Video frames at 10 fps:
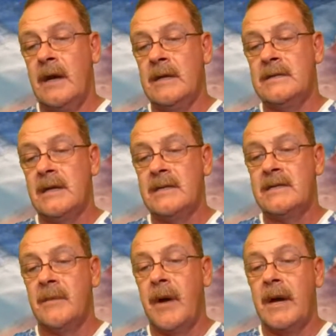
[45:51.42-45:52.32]
and see
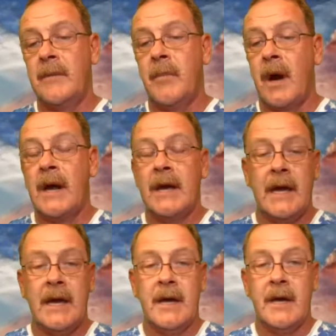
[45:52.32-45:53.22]
somebody bring
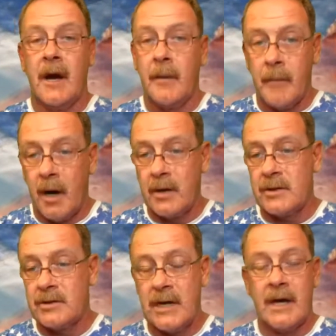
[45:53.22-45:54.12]
in a
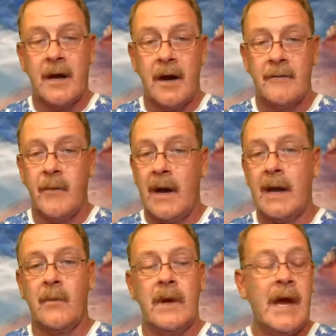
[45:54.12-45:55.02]
monster channel off
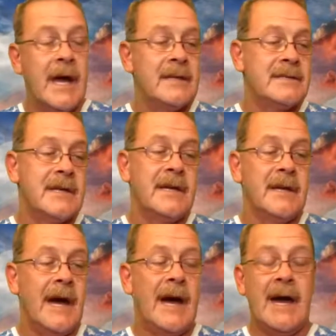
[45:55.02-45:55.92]
Wiley. I hadn't
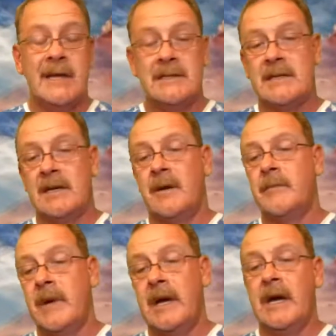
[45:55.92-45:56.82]
seen a
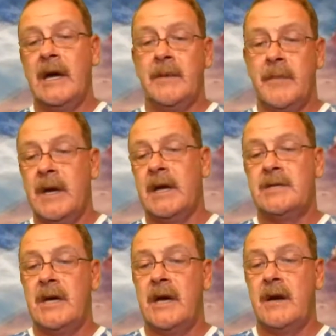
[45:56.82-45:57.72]

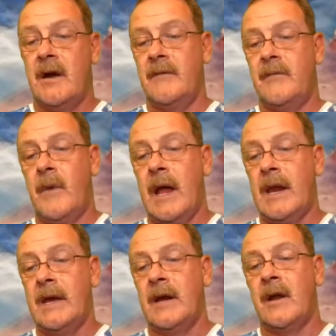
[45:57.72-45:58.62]
big channel off
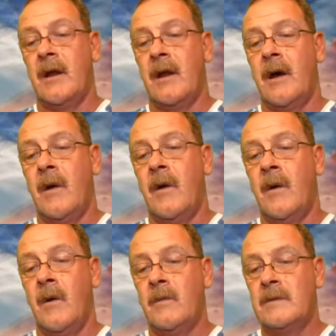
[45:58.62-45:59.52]
Wiley in a
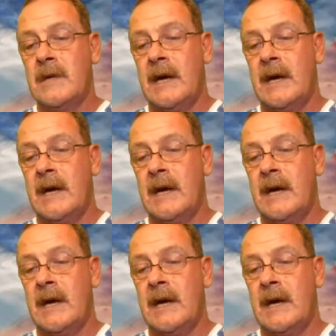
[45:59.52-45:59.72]
long